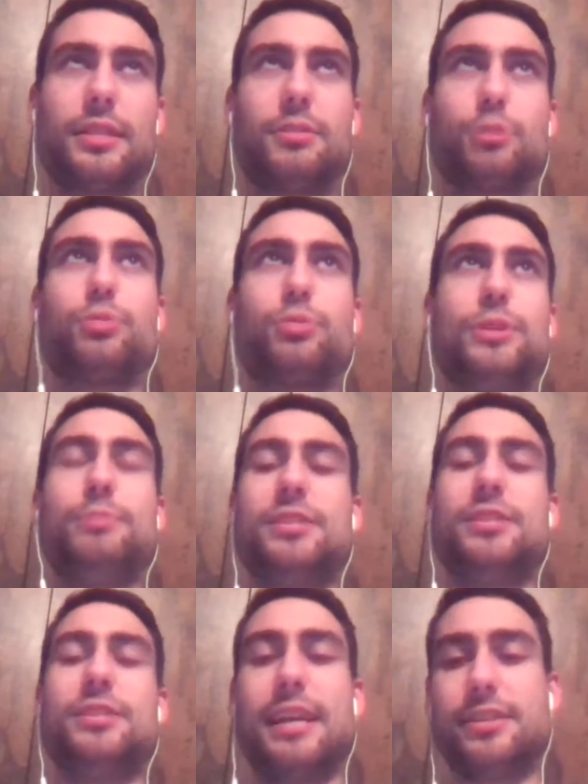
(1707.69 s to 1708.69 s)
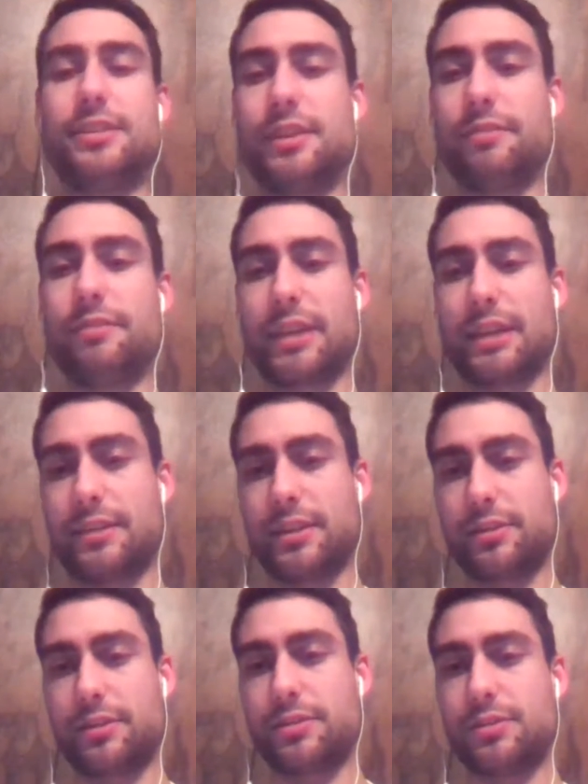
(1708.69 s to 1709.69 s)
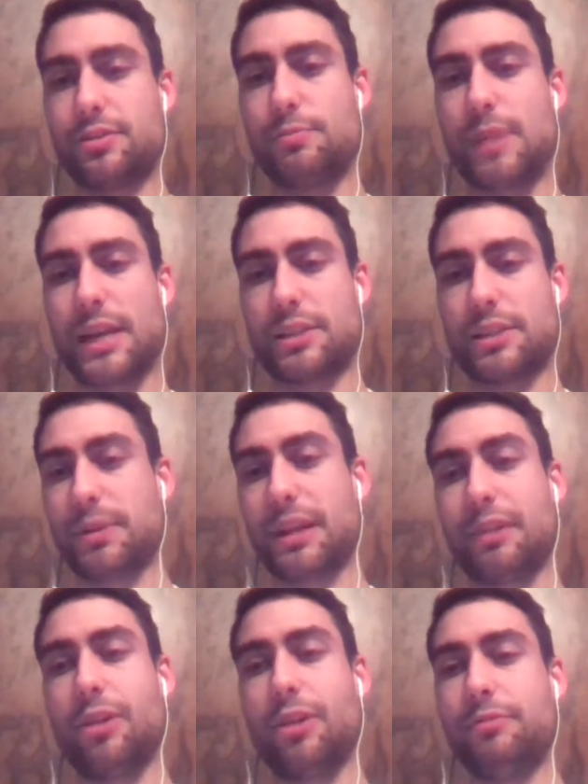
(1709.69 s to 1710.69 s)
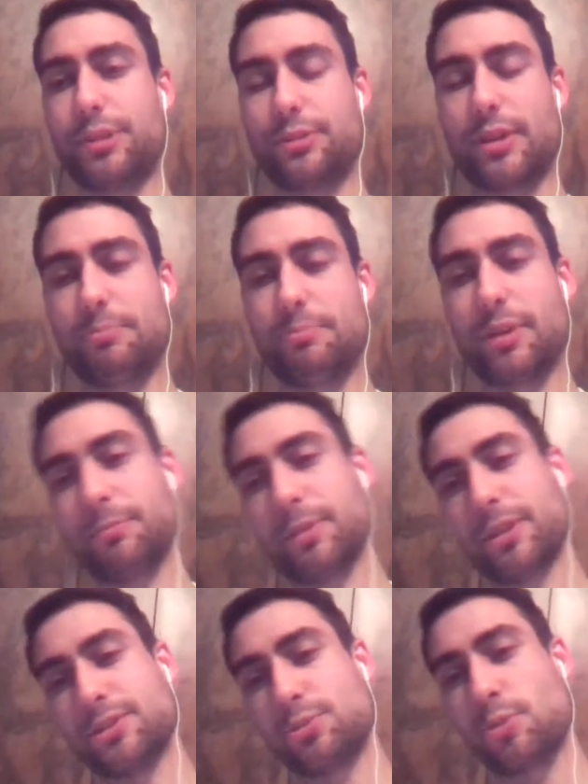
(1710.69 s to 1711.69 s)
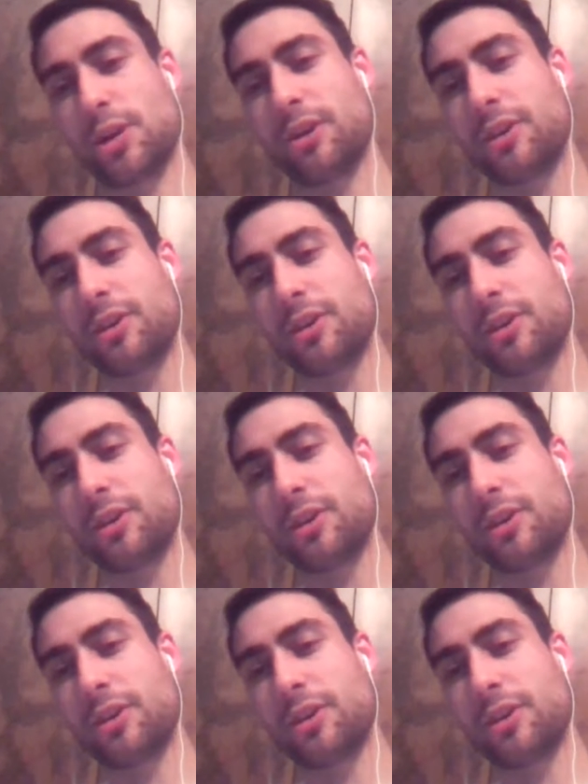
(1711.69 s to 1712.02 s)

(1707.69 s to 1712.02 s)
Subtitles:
Christmas and Thanksgiving, I think, are the 2 best, but I love The Great Pumpkin as well.